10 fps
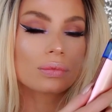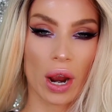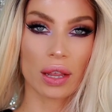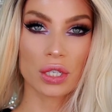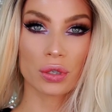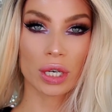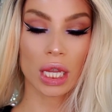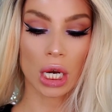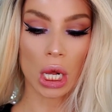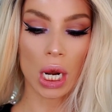All right, let's throw on a
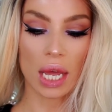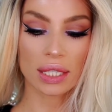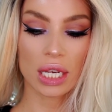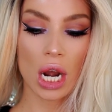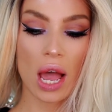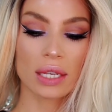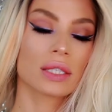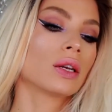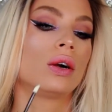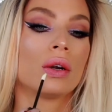little glossy
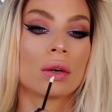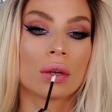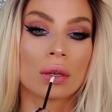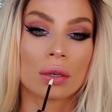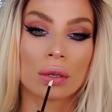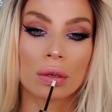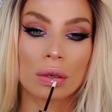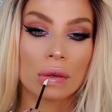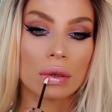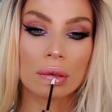gloss.
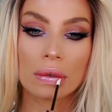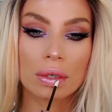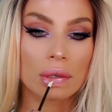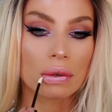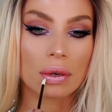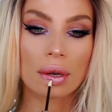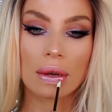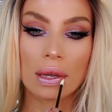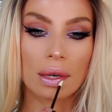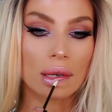I don't know, you should be able to
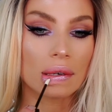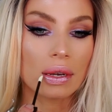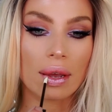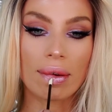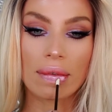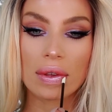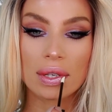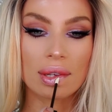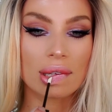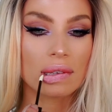call it a day.
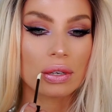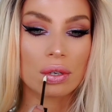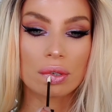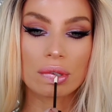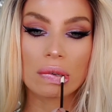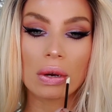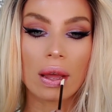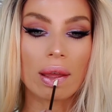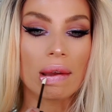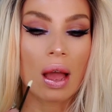This is the new
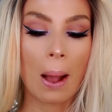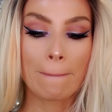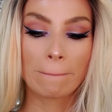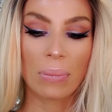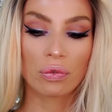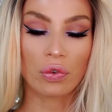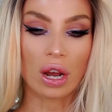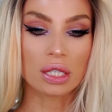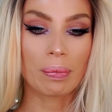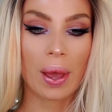Jouer
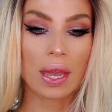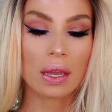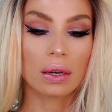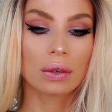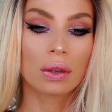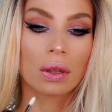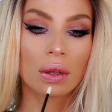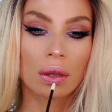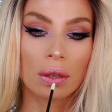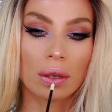Frostbite.
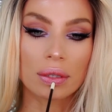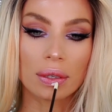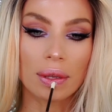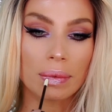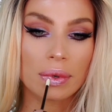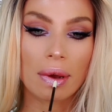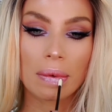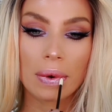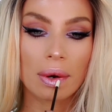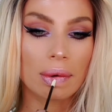It's a lip
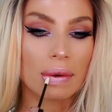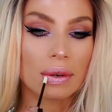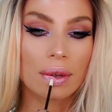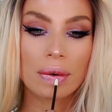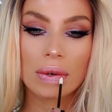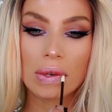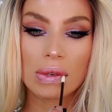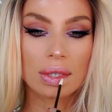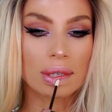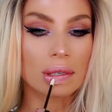topper, but you can
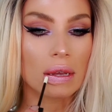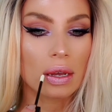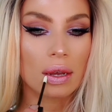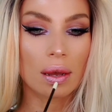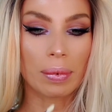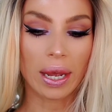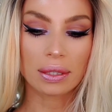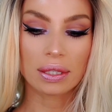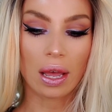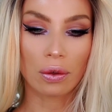use this by
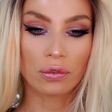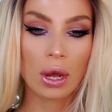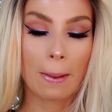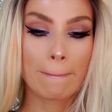itself